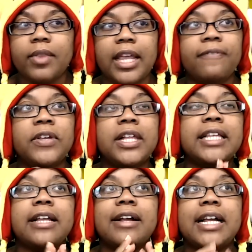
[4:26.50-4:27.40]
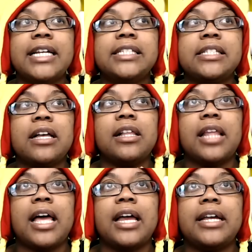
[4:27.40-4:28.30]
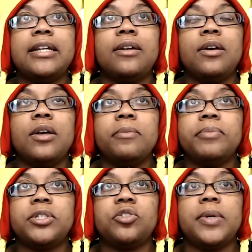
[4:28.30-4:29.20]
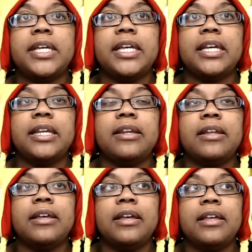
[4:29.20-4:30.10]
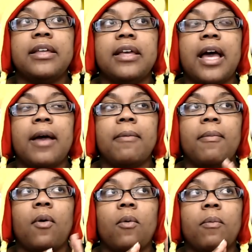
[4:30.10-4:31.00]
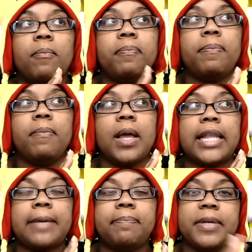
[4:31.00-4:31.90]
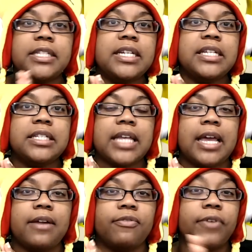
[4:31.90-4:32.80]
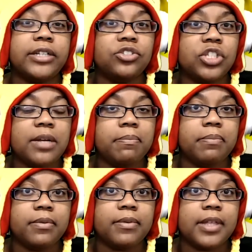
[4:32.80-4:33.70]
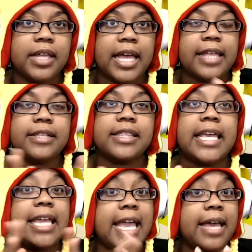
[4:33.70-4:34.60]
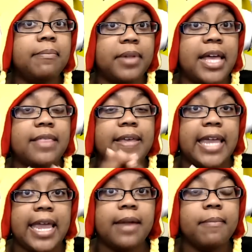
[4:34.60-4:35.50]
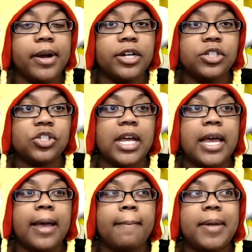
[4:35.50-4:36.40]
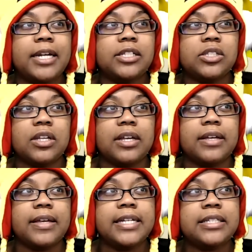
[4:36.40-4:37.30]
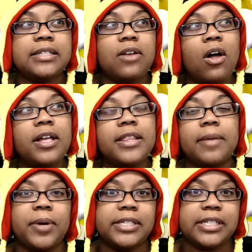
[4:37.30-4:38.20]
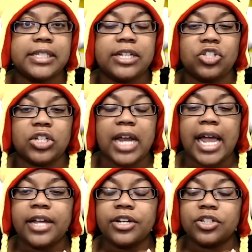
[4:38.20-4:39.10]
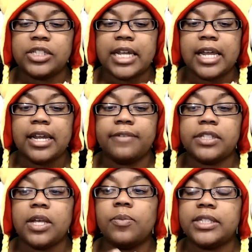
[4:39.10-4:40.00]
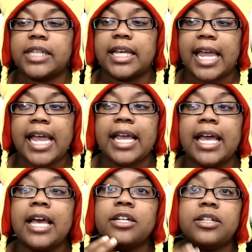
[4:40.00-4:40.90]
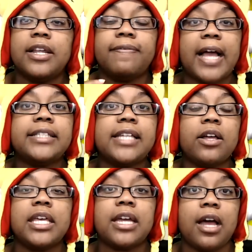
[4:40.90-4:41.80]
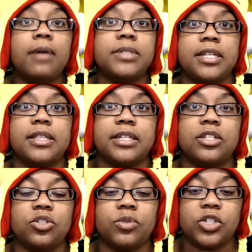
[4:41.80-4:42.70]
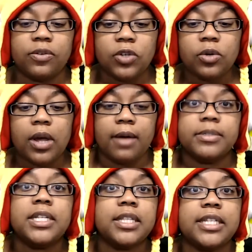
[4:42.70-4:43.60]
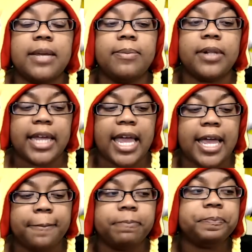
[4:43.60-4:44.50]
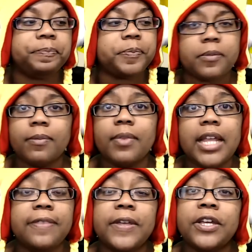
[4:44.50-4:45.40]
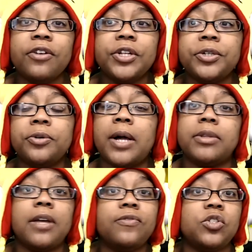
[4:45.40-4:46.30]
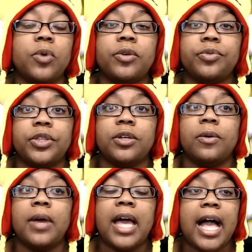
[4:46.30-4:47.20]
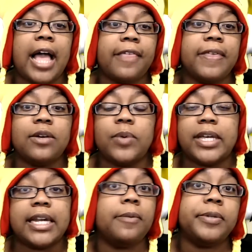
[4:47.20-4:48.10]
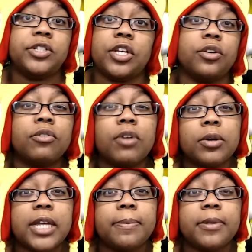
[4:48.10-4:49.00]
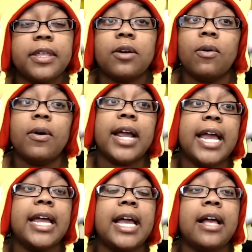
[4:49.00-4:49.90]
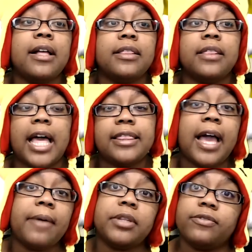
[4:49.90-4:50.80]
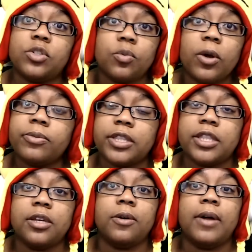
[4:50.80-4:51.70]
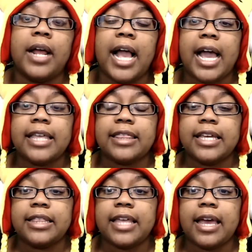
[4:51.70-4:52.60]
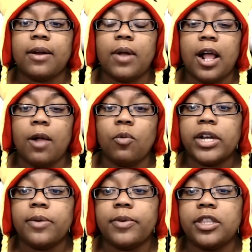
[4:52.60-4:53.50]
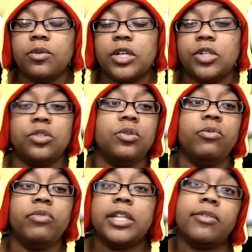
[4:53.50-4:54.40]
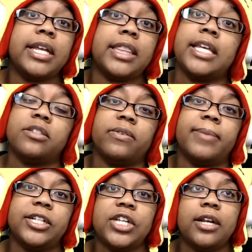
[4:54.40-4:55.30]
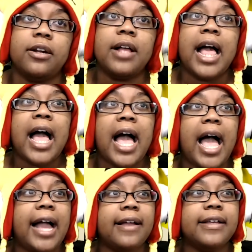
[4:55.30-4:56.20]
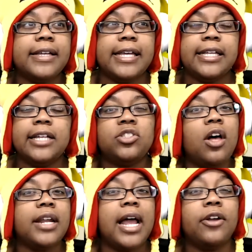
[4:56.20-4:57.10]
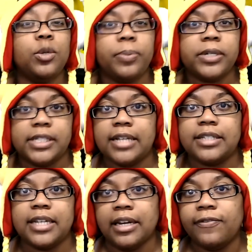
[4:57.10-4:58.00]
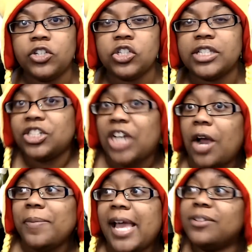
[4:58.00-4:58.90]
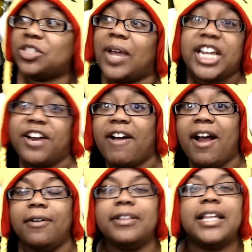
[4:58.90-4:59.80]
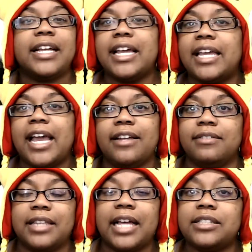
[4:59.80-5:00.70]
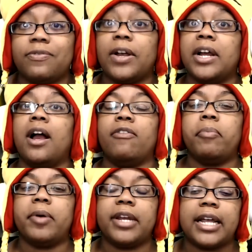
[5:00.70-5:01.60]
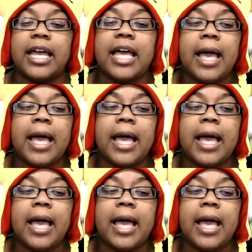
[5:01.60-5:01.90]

i feel like there is a line between um, like business and friendship and they can blend they can merge but it's it's all in the presentation. I understand if someone's like, "Hey, if that's how they come to this situation, if you come to the table like, hey, I think you're really cool. I would love to work with you. I think we could help each other grow, type of thing. Or, hey, I, I would love to work with you. I think that um, working with you could do really great things for my channel. I, it, it's all on how you present it. If you're just like, shout me out so I can grow, like, I get that's very off putting.